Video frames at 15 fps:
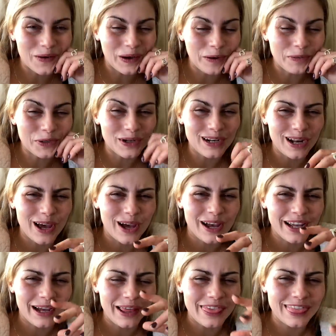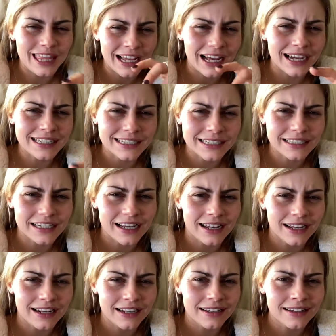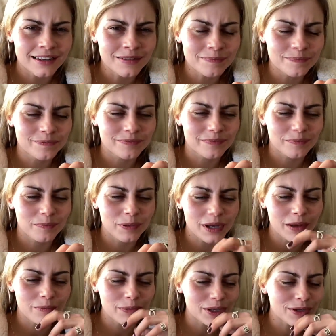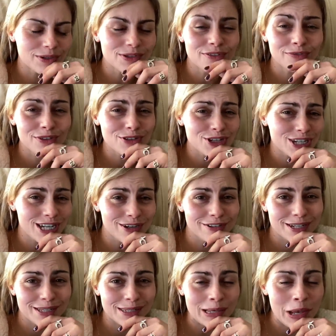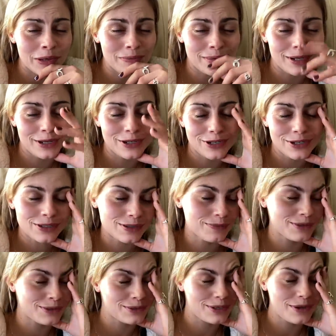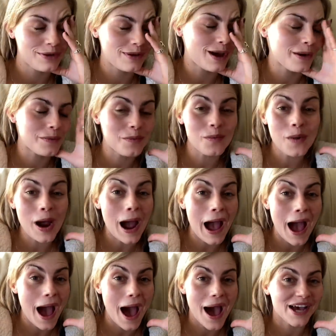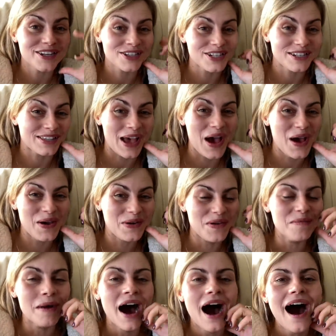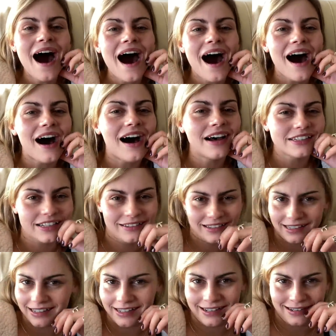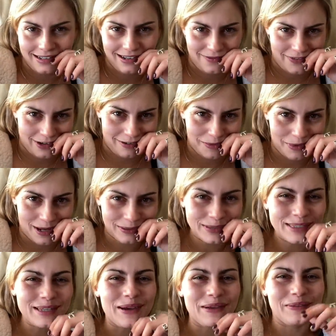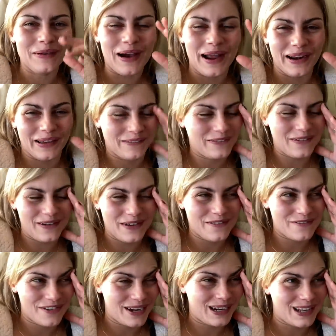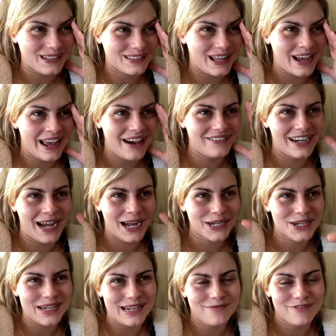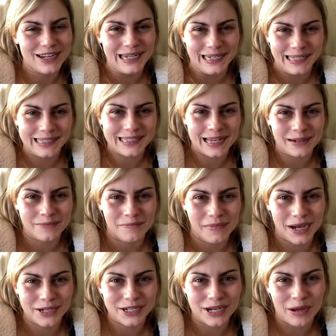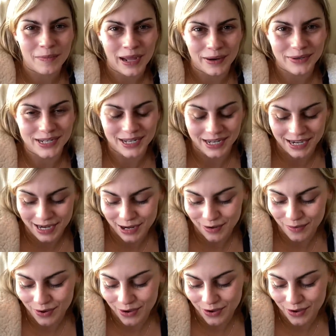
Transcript: I'm not gonna lie, I think I did it earlier, but because of the sheer excitement and just was so like, wow, she's home, I don't think I ended it very well. So, and I realised that I haven't actually really said much about her. Now,